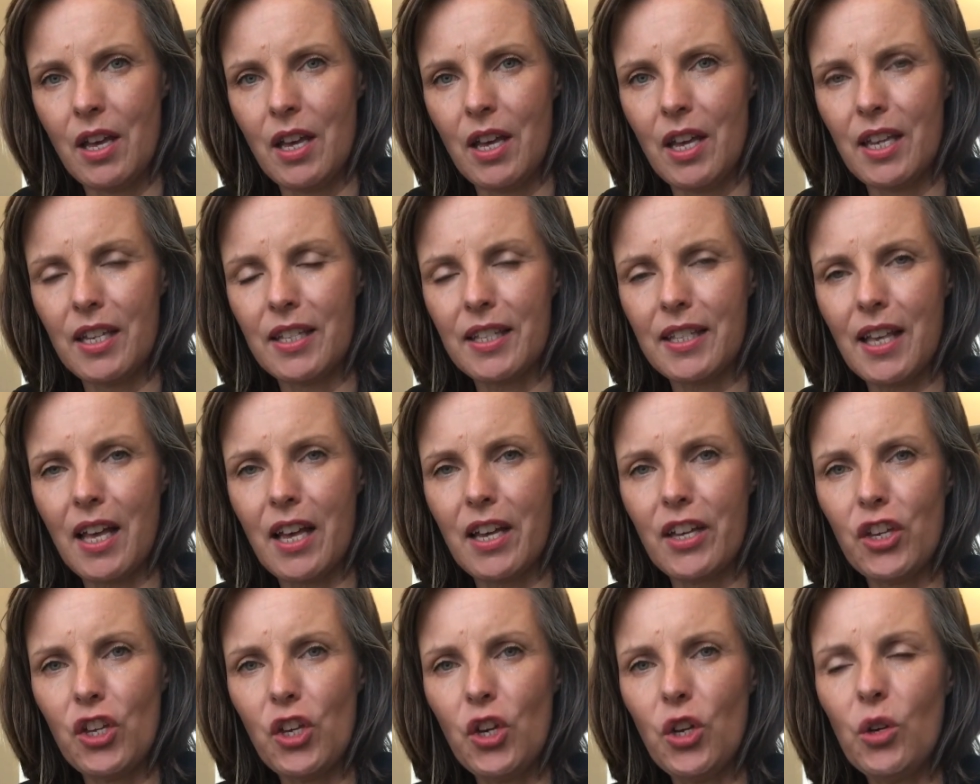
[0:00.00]
is
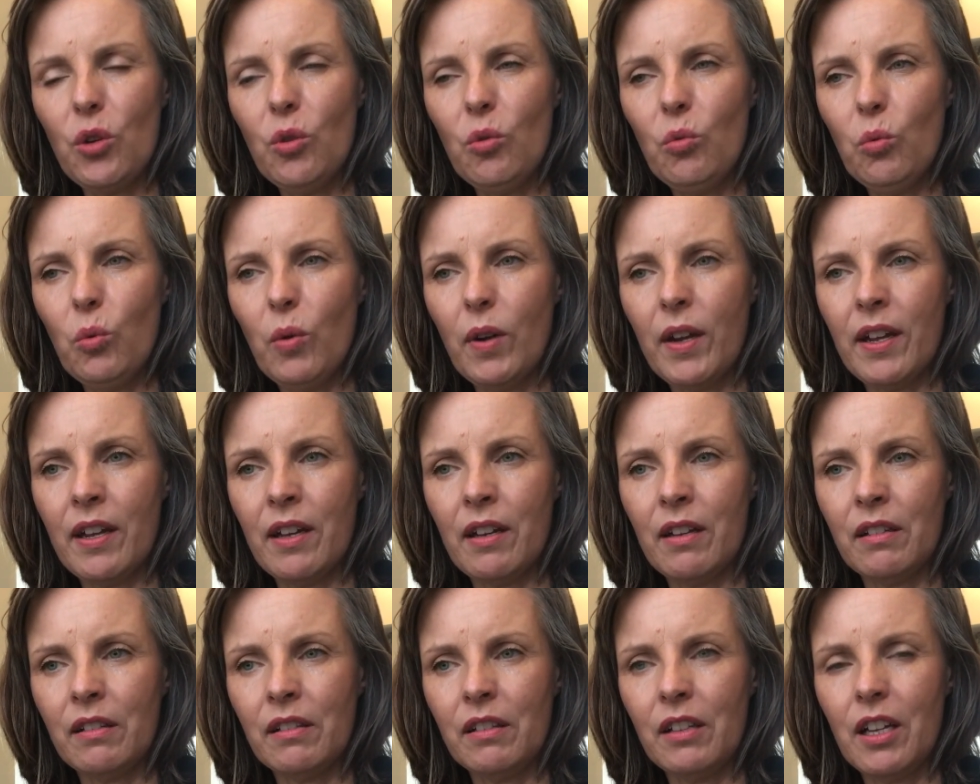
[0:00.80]
that you
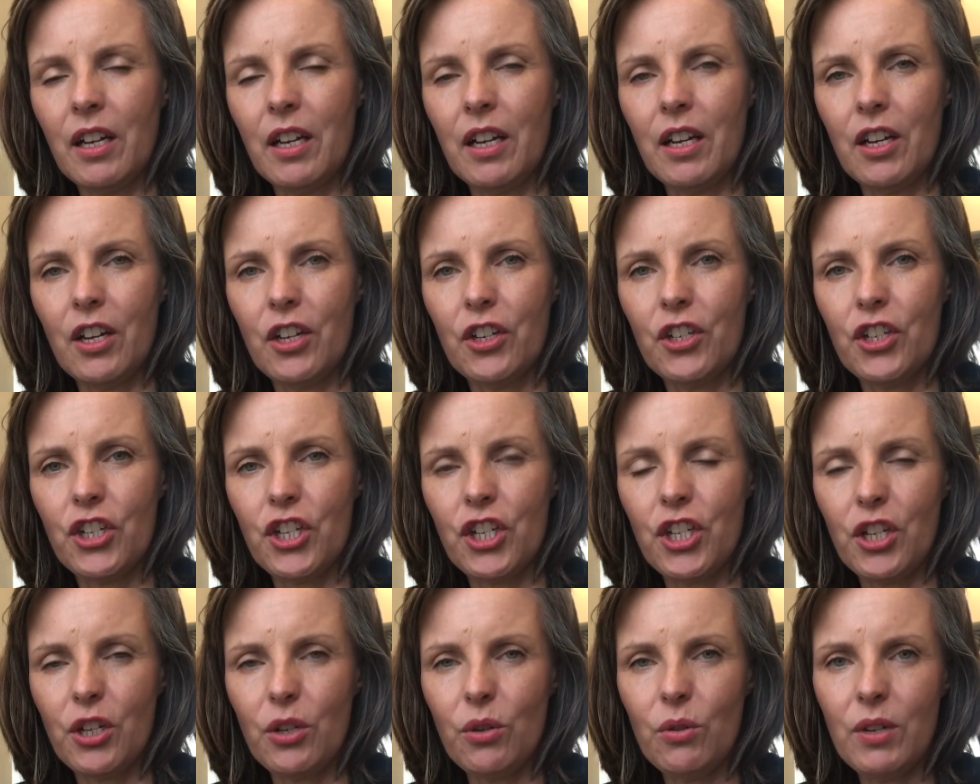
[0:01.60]
will
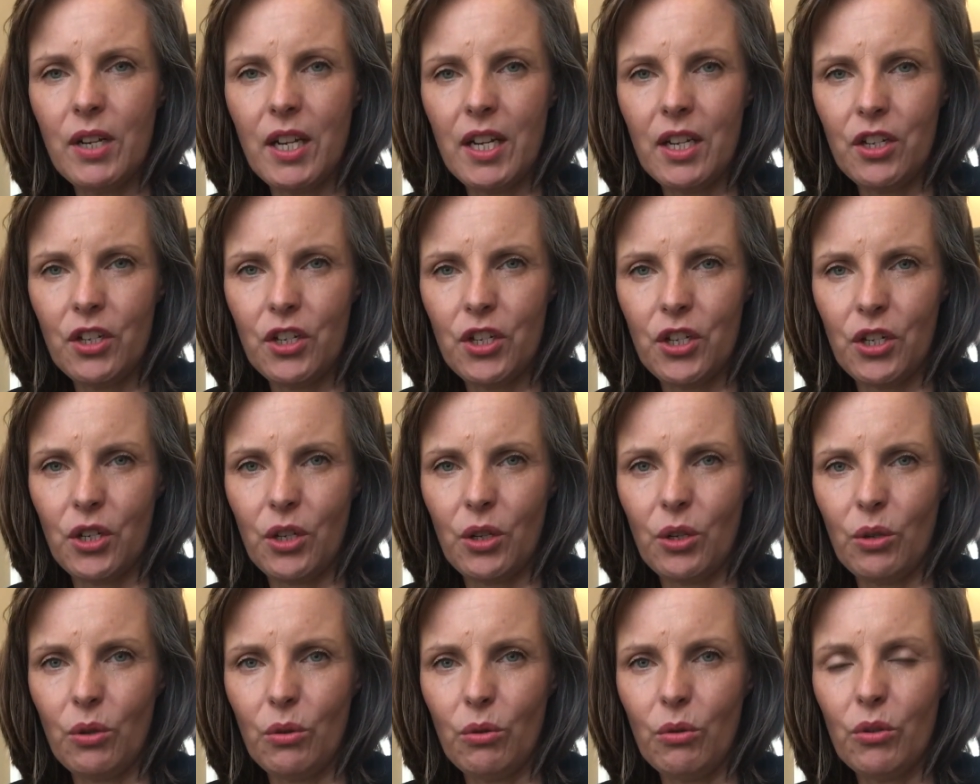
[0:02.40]
tune
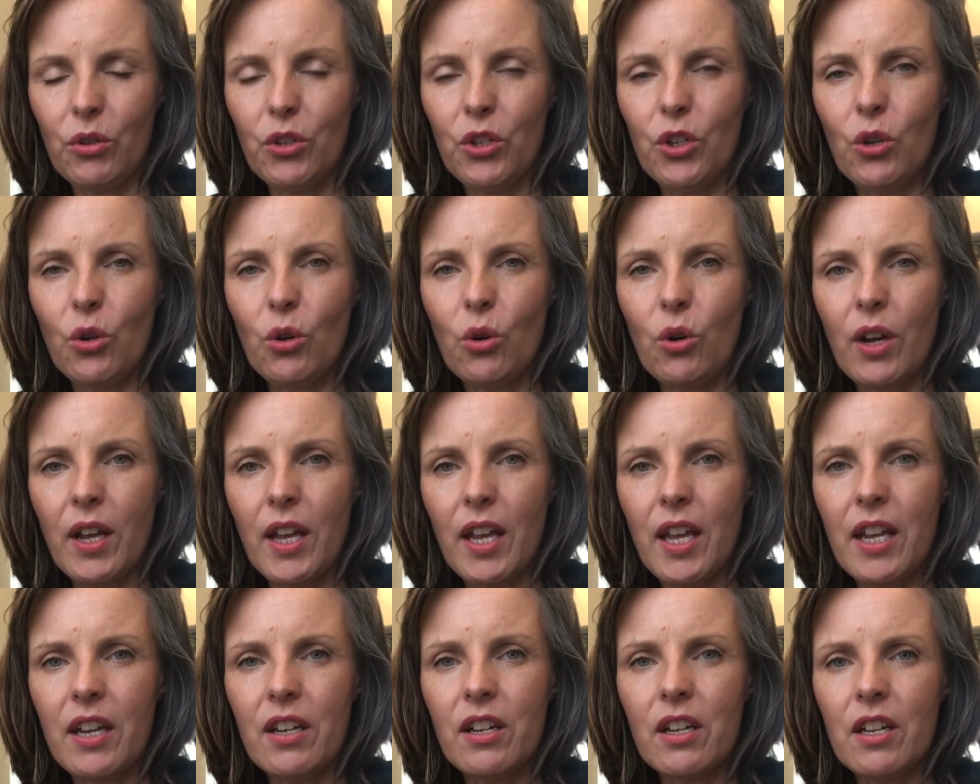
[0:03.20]
into your
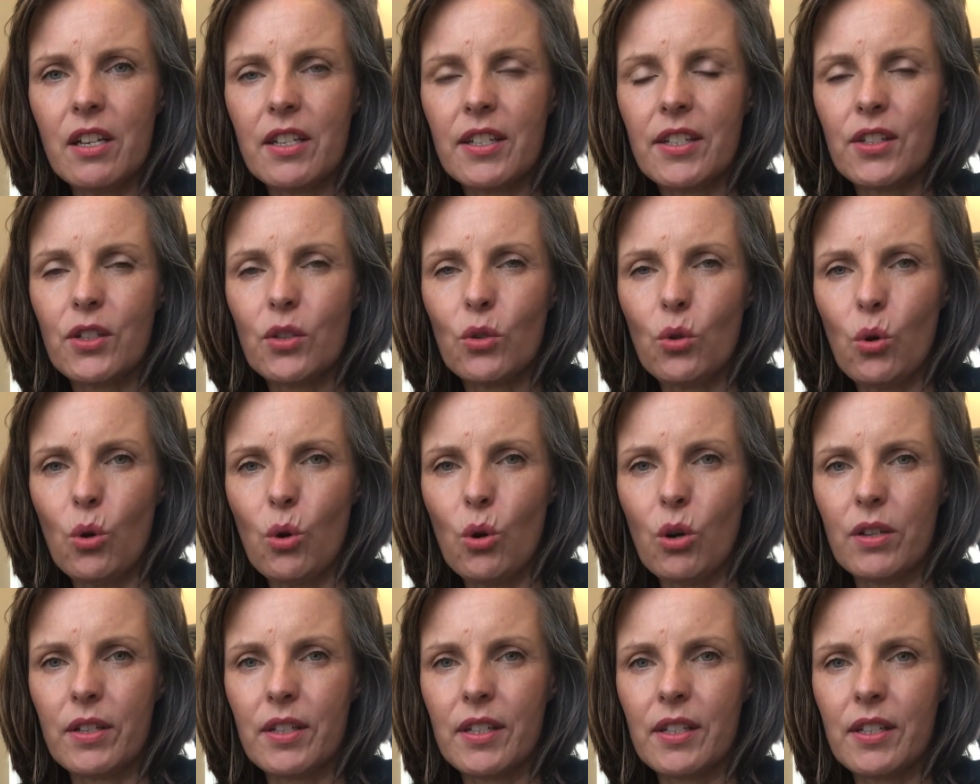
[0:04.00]
inner
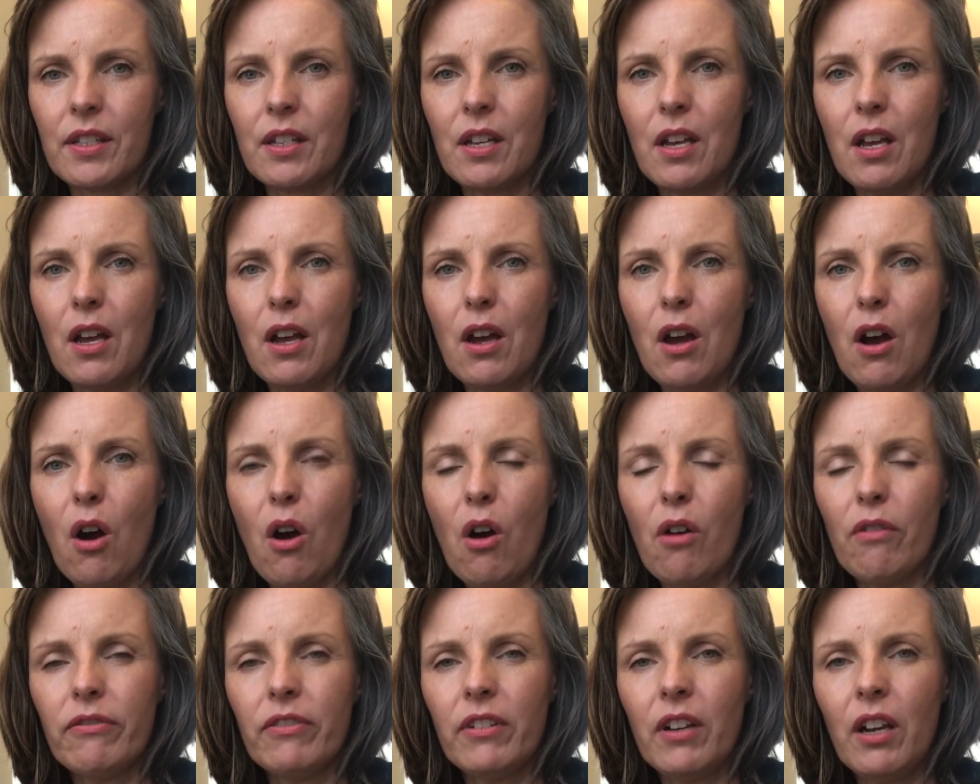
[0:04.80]
source
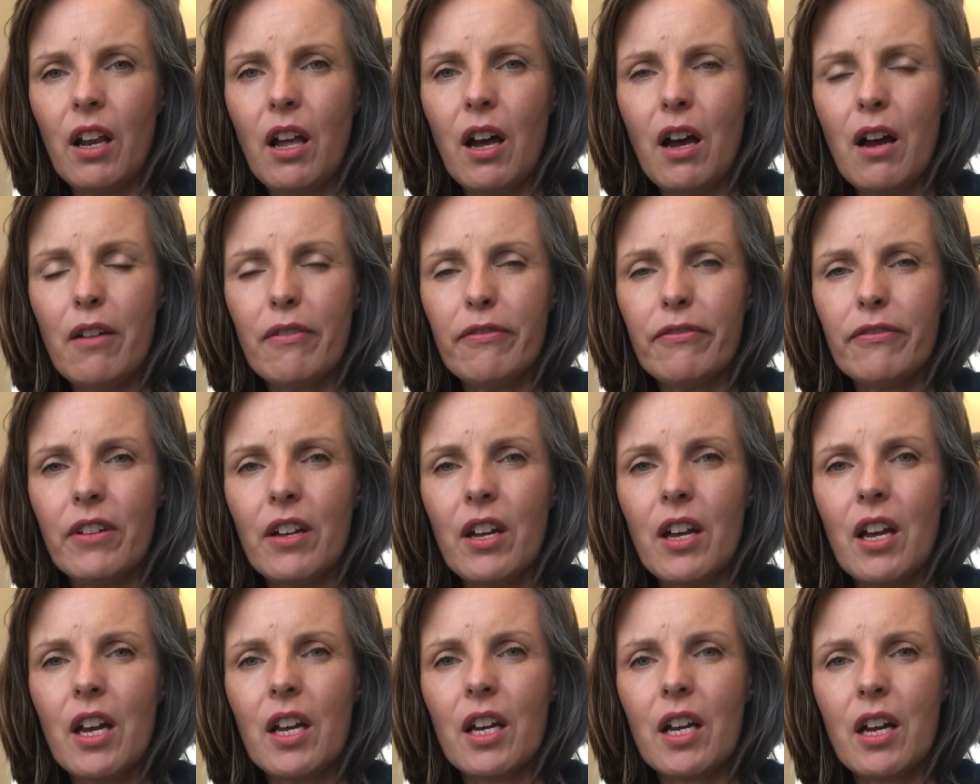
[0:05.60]
of love,
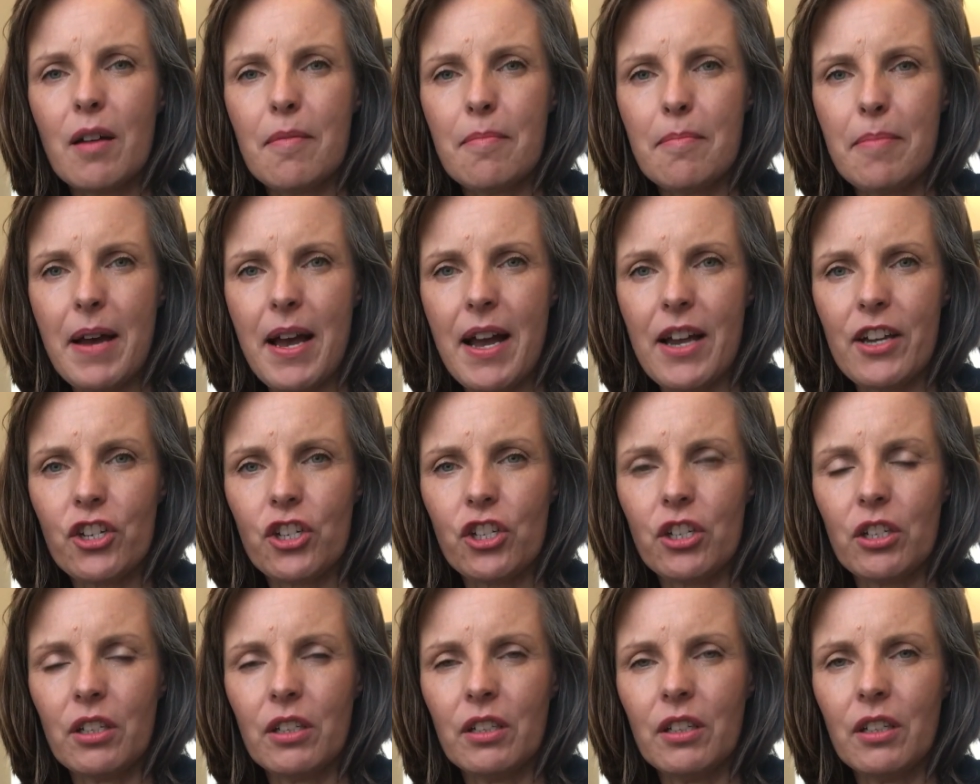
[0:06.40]

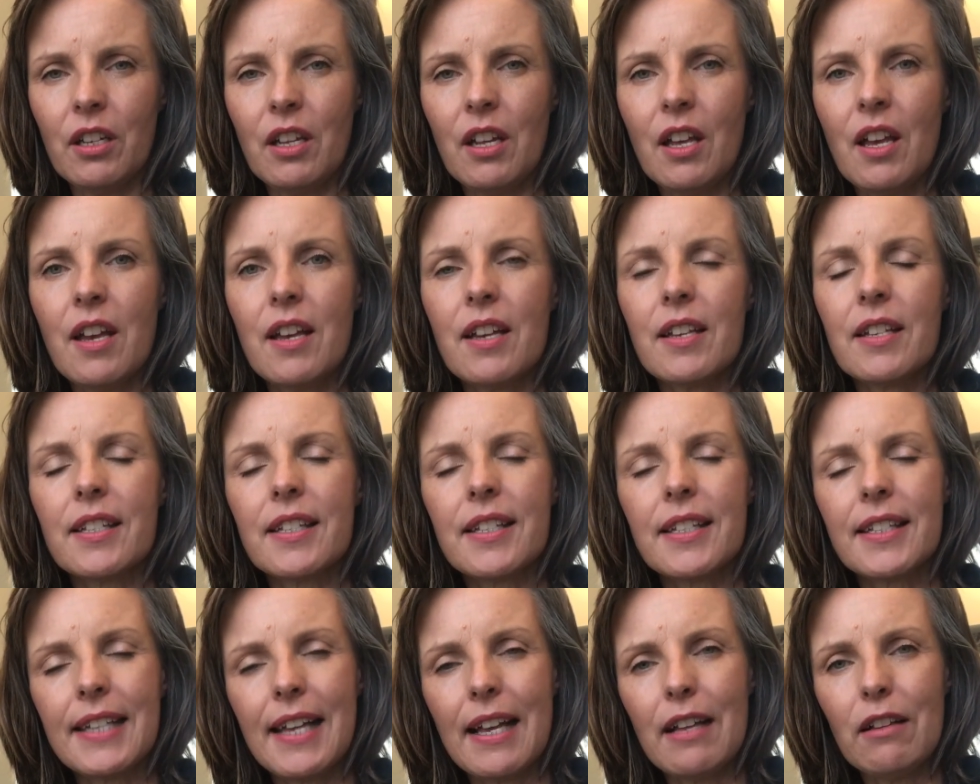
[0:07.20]
compassion,
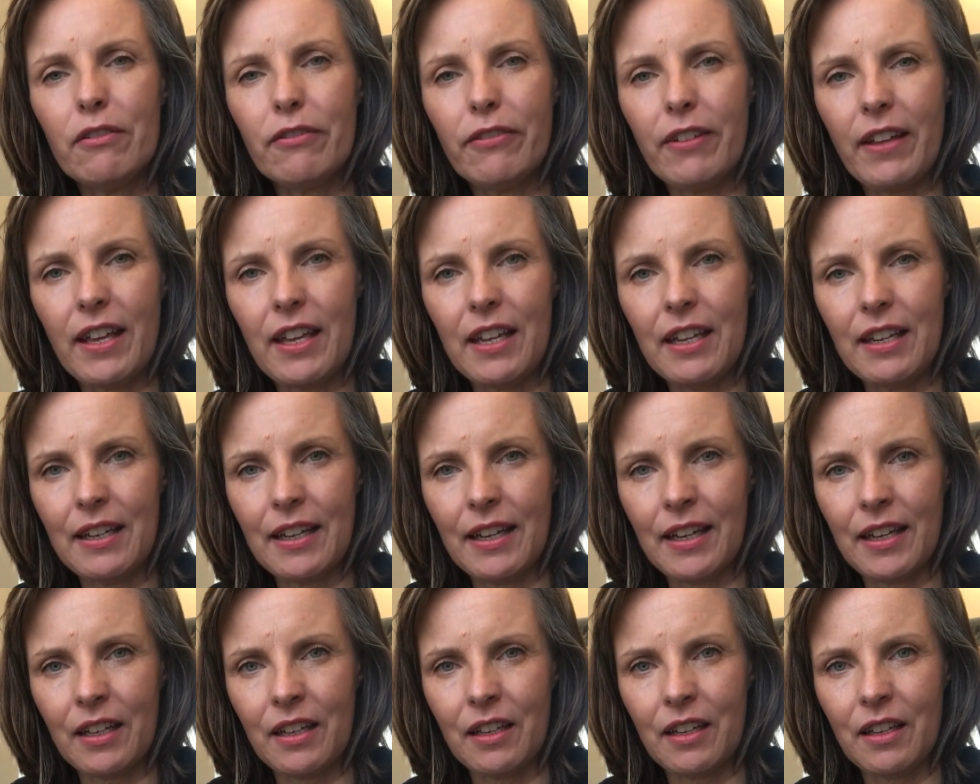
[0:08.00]

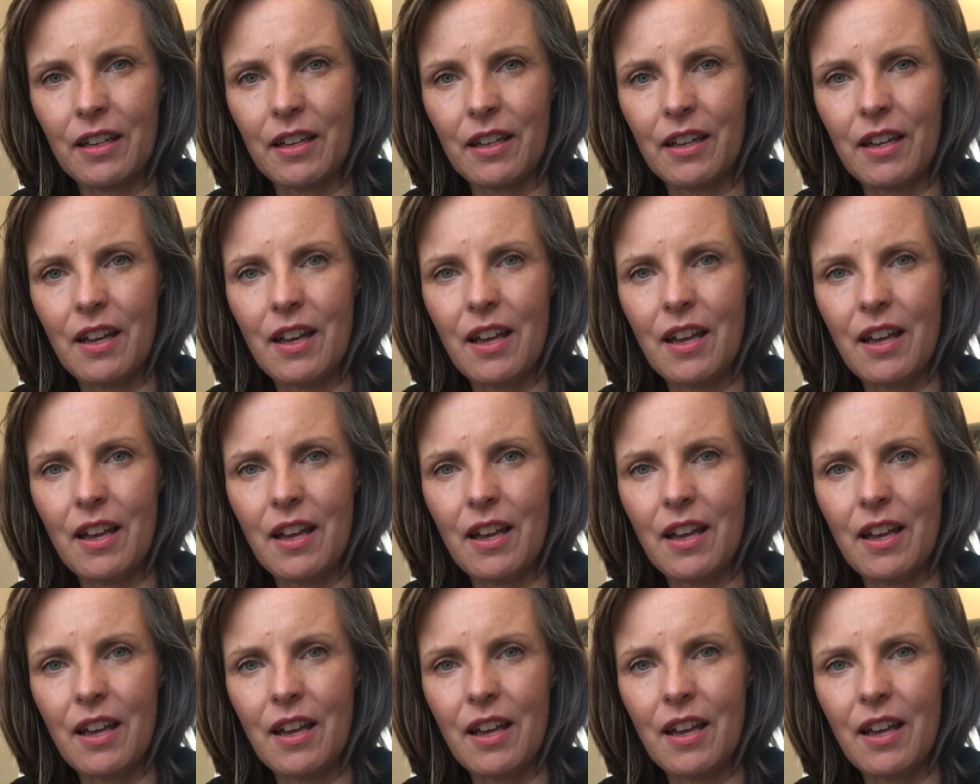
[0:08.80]
self-healing,